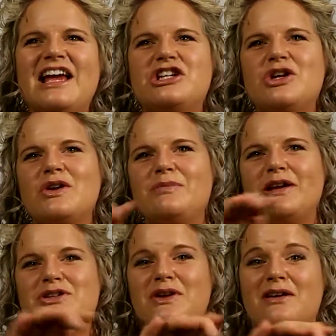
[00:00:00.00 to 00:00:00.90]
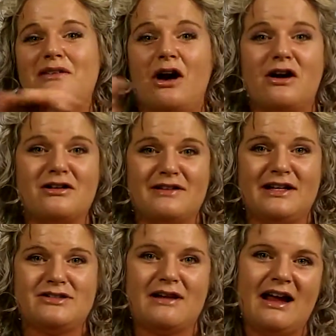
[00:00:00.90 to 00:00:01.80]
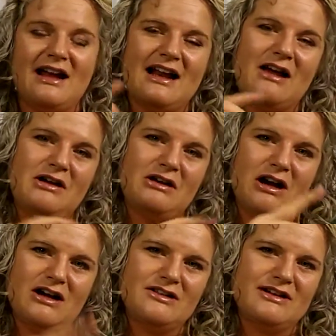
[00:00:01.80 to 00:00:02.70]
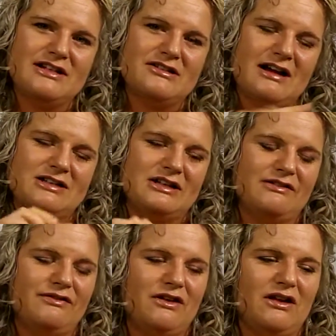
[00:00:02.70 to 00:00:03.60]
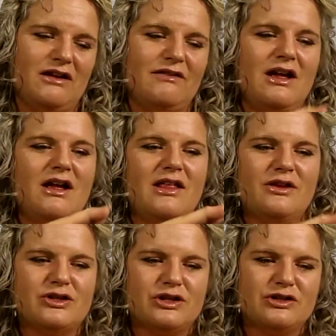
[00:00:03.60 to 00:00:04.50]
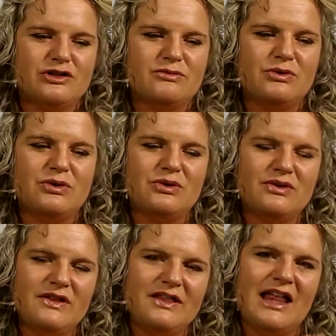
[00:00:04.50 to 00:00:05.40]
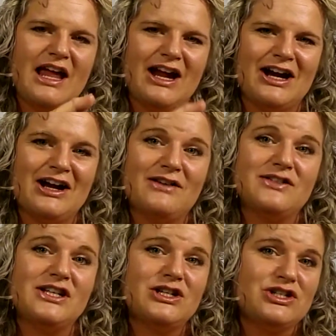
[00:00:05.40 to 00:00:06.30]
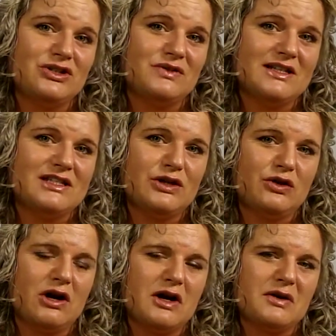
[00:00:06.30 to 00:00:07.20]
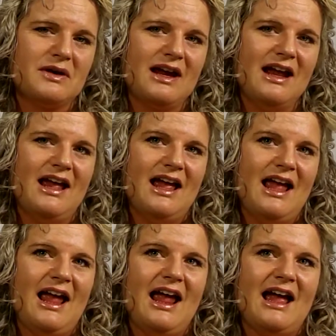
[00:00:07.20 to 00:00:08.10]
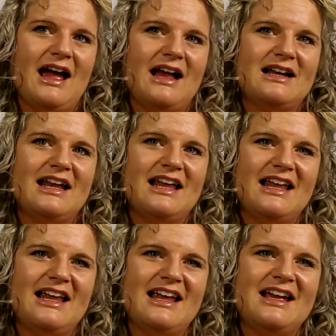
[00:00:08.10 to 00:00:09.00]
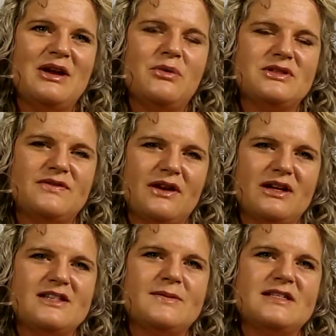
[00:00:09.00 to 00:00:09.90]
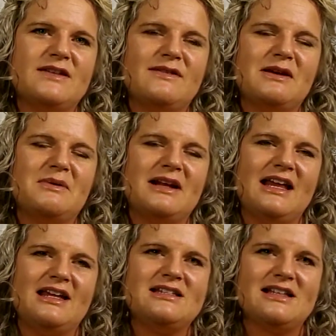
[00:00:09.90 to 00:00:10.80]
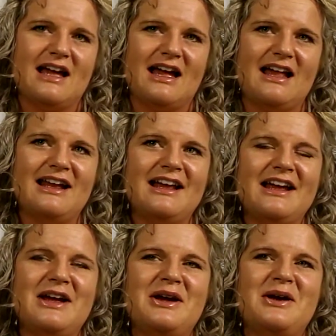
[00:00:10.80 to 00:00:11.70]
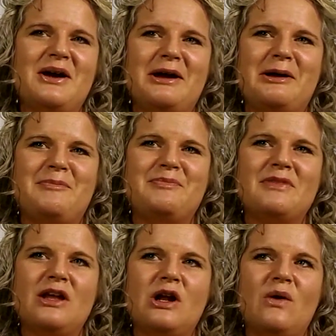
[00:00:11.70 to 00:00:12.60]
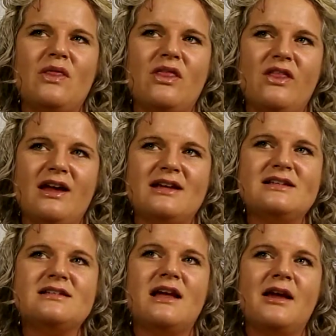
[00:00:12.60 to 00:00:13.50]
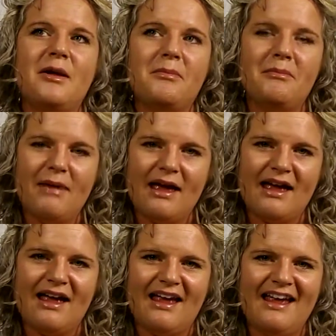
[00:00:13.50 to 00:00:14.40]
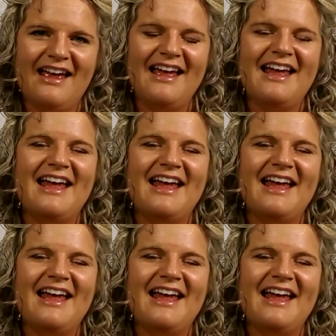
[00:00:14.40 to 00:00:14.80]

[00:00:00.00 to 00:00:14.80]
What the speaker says: He showed a picture of arteries, right? And how your arteries are actually full of, there's a smooth layer of tissue that's in your artery. And he was very specific when he said, this may